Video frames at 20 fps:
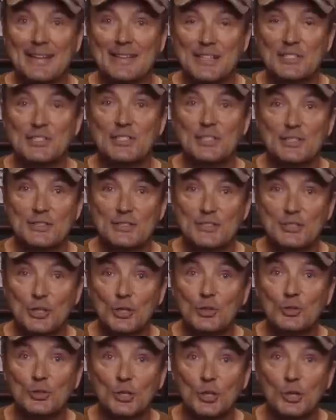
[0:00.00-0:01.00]
this is
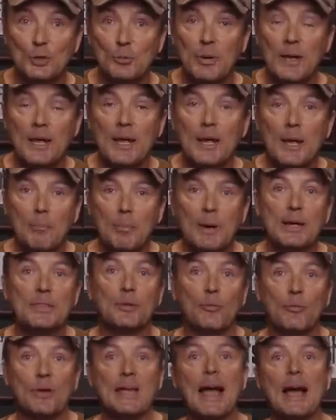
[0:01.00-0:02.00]
YouTube. But
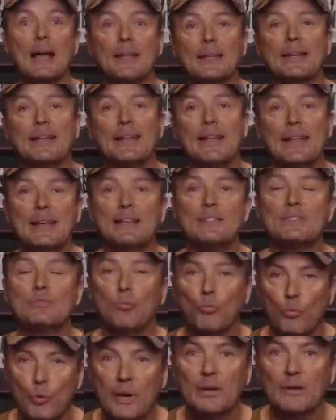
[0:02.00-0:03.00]
the reality is,
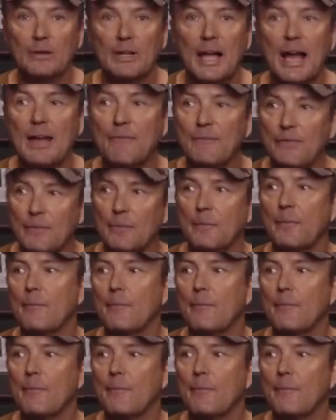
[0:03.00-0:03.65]
in real life,